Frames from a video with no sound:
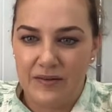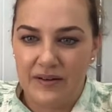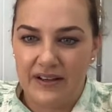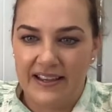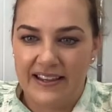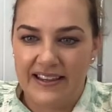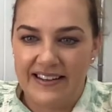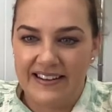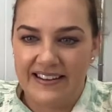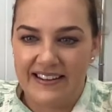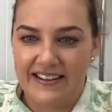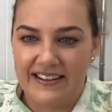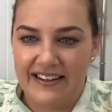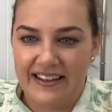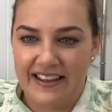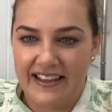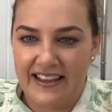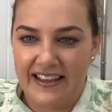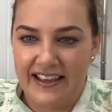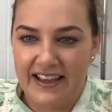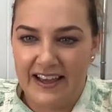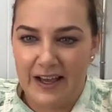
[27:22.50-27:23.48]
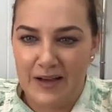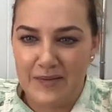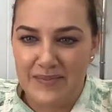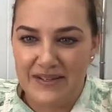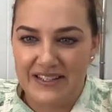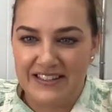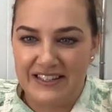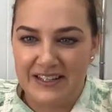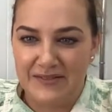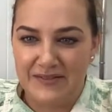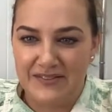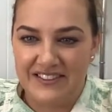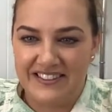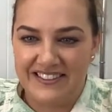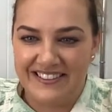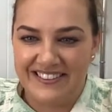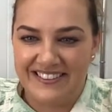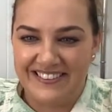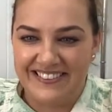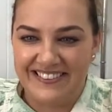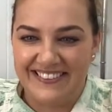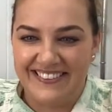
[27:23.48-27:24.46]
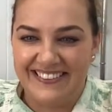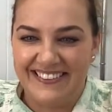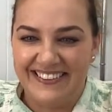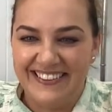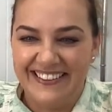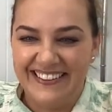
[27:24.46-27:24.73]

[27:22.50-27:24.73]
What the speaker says: Heating and air, hubby loves you.